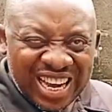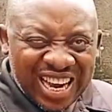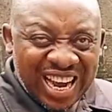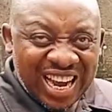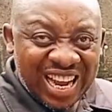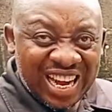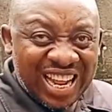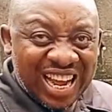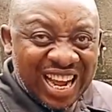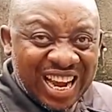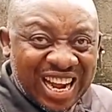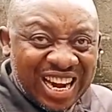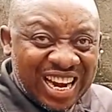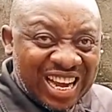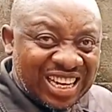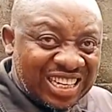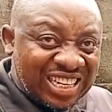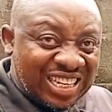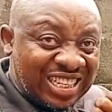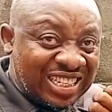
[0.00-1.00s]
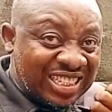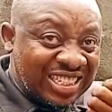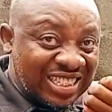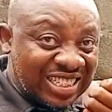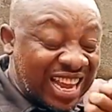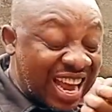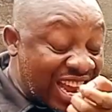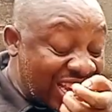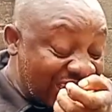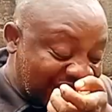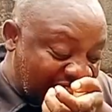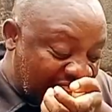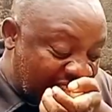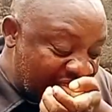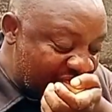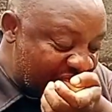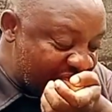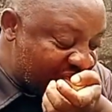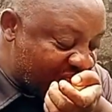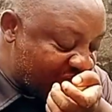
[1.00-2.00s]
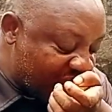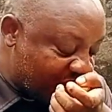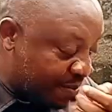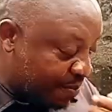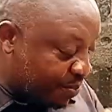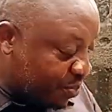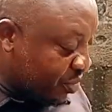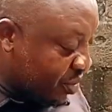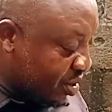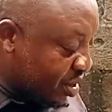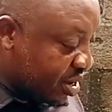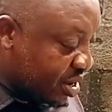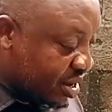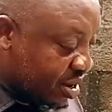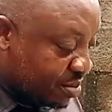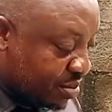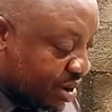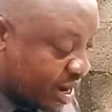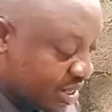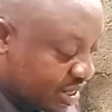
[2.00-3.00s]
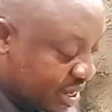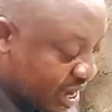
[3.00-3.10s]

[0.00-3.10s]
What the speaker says: highly alkaline. It's ash. Yeah? By the